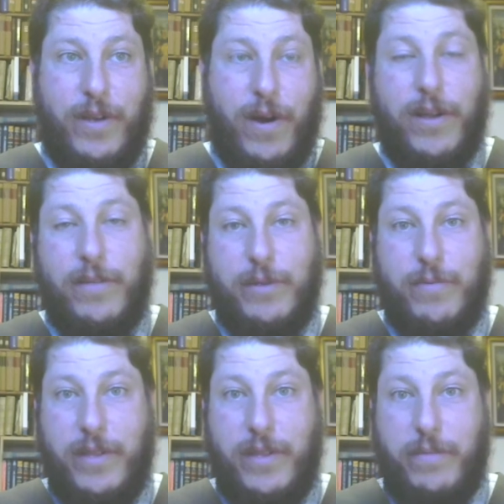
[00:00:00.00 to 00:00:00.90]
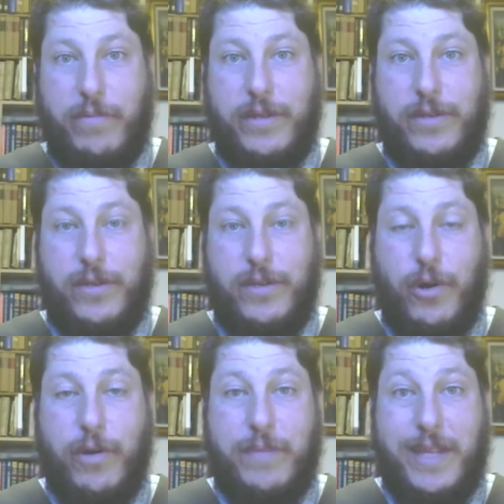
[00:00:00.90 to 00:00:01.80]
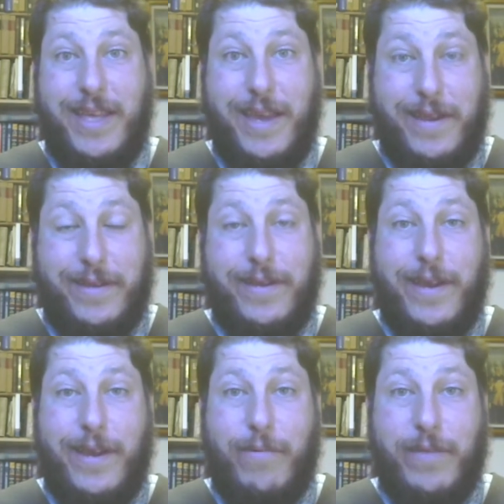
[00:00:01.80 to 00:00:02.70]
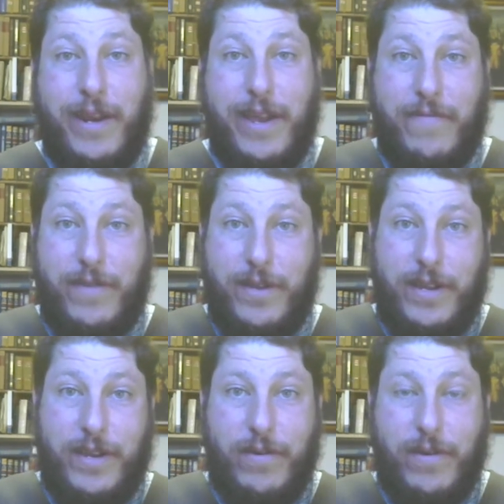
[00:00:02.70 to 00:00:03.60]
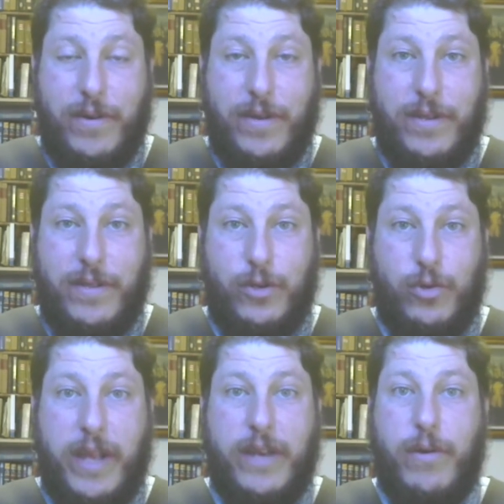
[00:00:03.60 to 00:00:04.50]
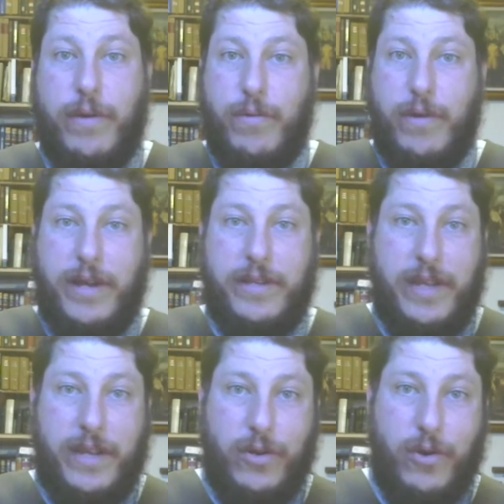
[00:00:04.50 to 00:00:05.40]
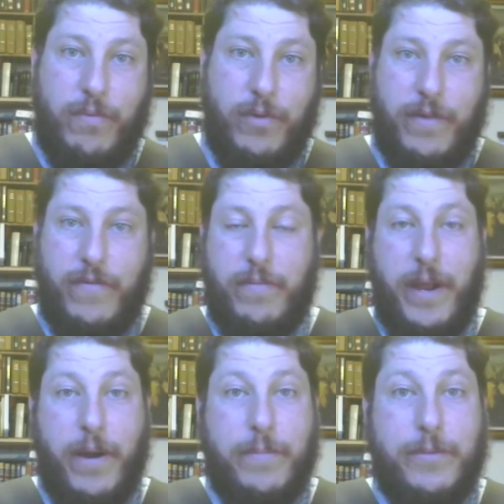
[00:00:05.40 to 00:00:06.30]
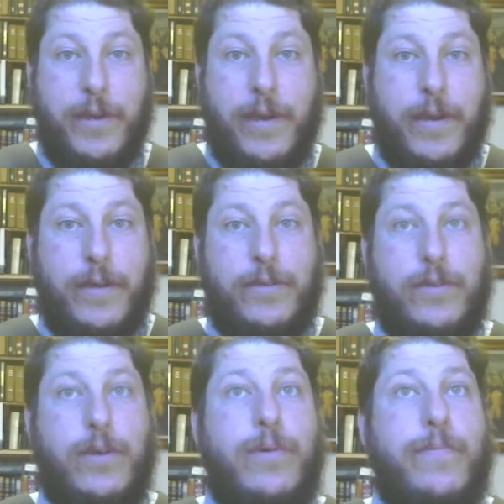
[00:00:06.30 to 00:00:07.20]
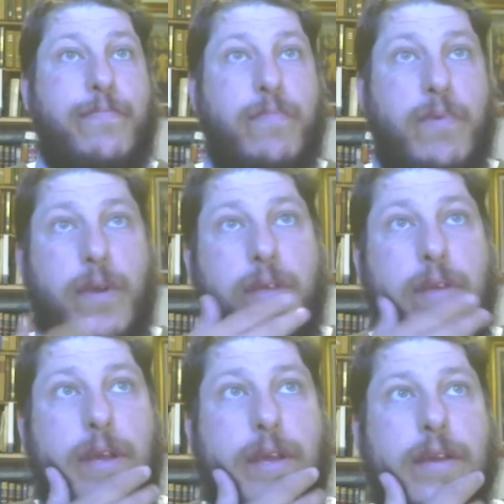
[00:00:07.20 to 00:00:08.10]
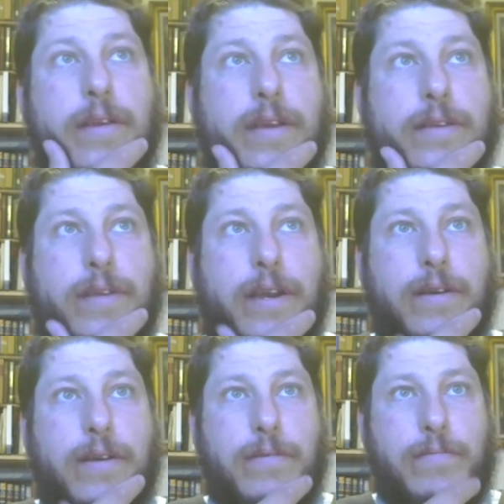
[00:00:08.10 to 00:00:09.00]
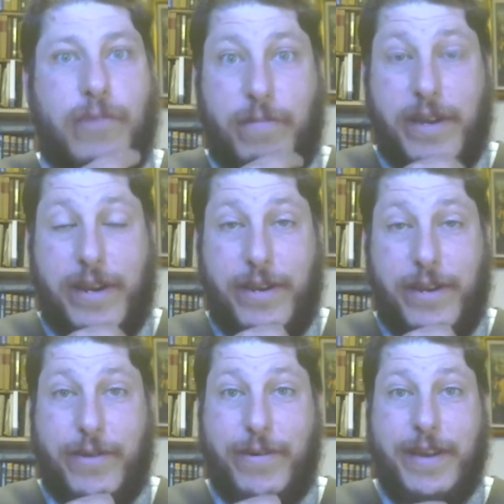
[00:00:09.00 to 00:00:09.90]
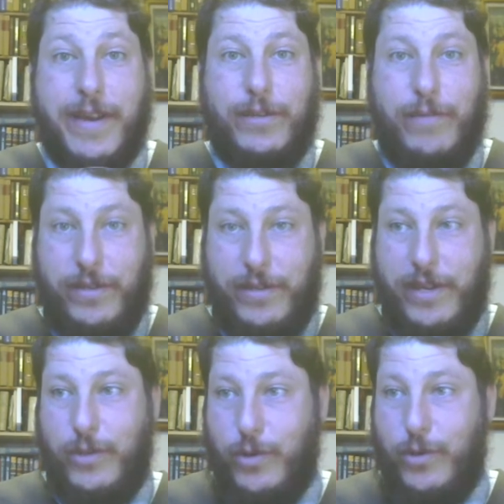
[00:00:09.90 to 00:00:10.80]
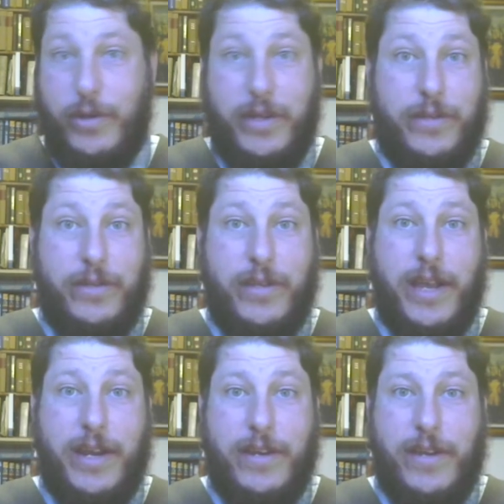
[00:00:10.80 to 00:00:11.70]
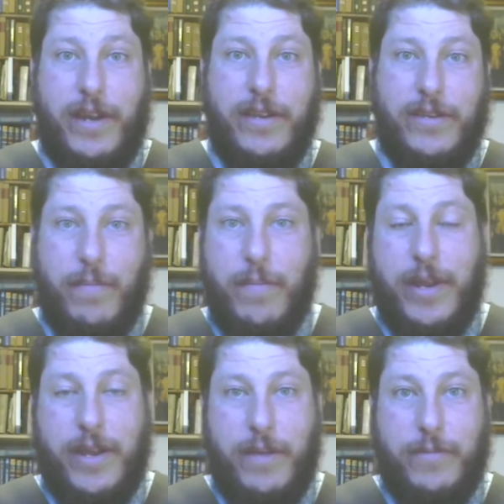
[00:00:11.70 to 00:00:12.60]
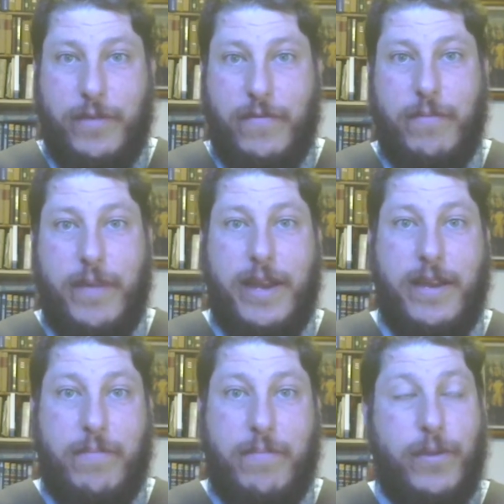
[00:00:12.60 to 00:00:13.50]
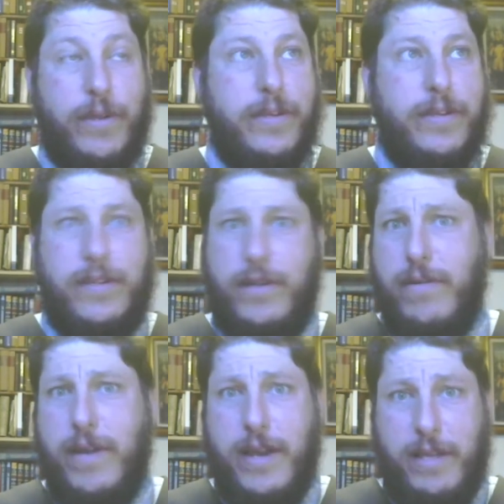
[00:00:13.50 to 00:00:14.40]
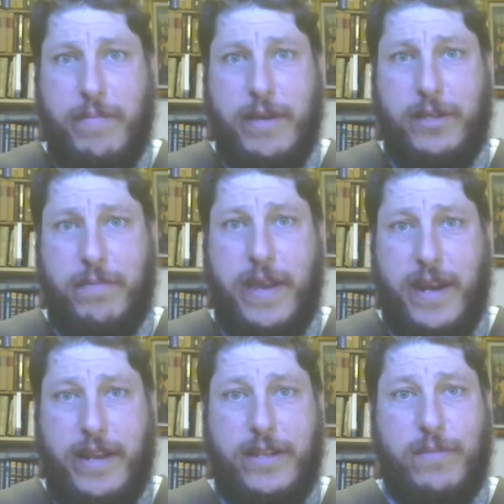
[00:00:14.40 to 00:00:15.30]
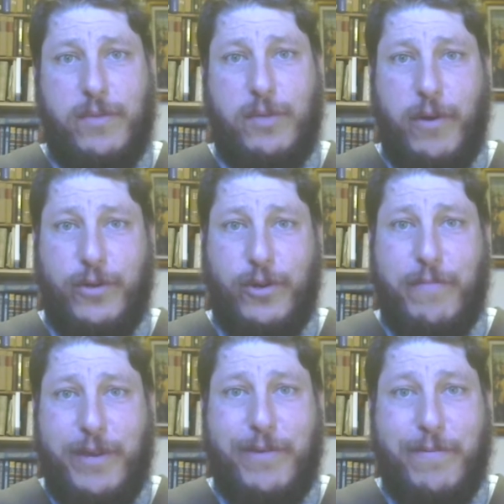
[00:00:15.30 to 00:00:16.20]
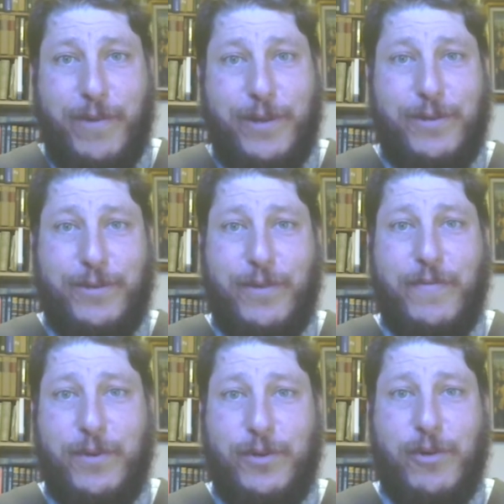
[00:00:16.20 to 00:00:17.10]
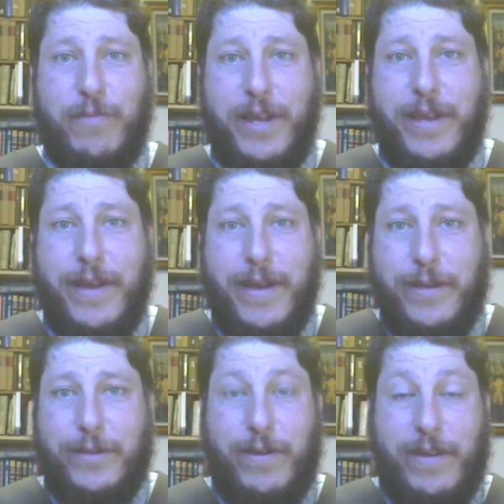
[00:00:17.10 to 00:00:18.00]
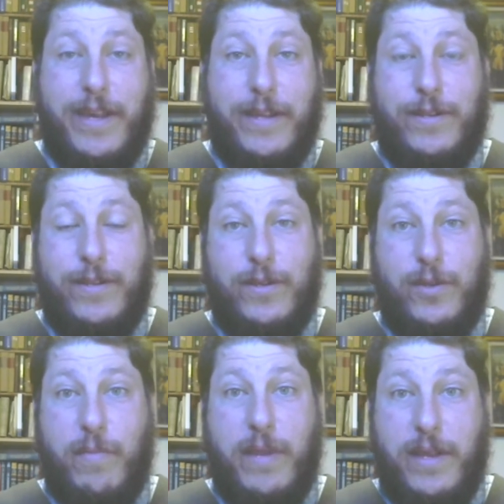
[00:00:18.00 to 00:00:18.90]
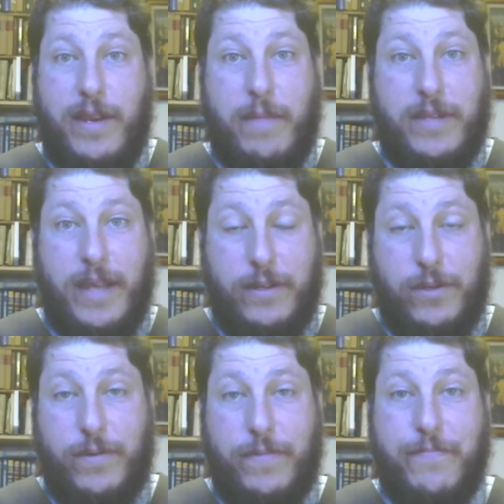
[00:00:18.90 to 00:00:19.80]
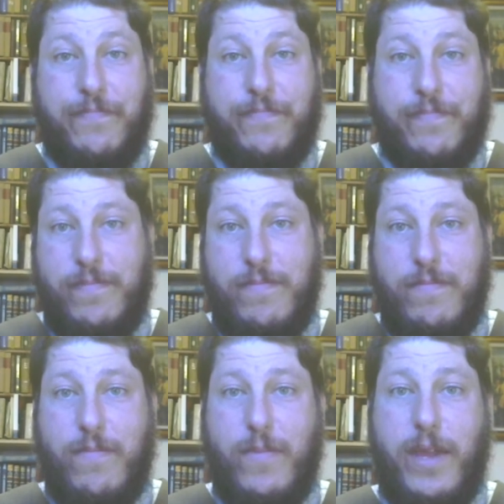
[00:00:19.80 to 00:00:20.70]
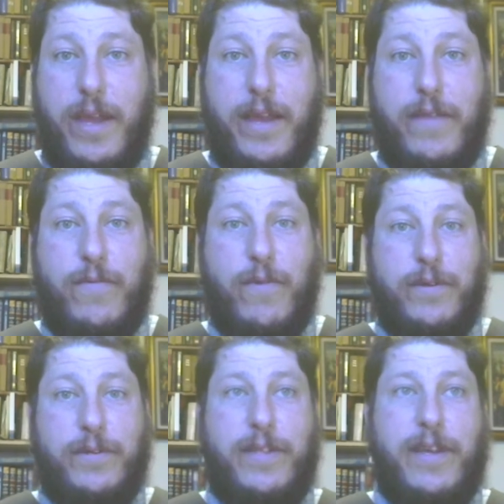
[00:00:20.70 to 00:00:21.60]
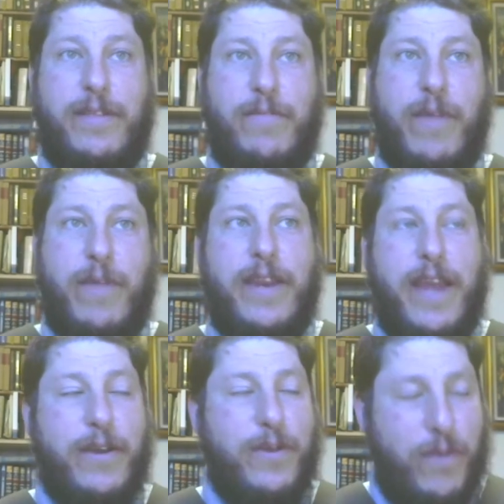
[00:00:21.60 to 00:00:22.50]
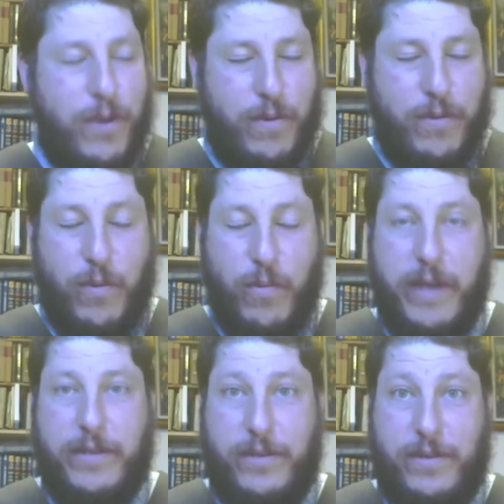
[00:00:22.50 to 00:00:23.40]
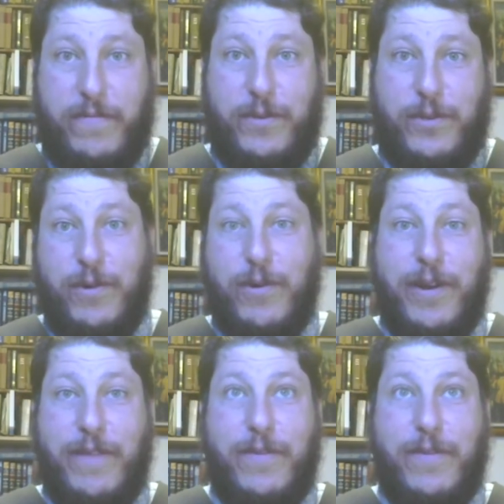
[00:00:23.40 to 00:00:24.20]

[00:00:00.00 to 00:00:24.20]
alum is one of the only places in Europe to get it without having to, you know, go to the trade going through Constantinople and from the Arabs. So, you know, he's like, oh boy, what can I do? So he sees what Julius II had done, and some money comes in from that out of Poland. He says, you know, let me expand. I need some smart German to go preach this over in Germany. So he gets this Dominican named Tetzel. And of course, and, and the re- now you know the rest of the story if you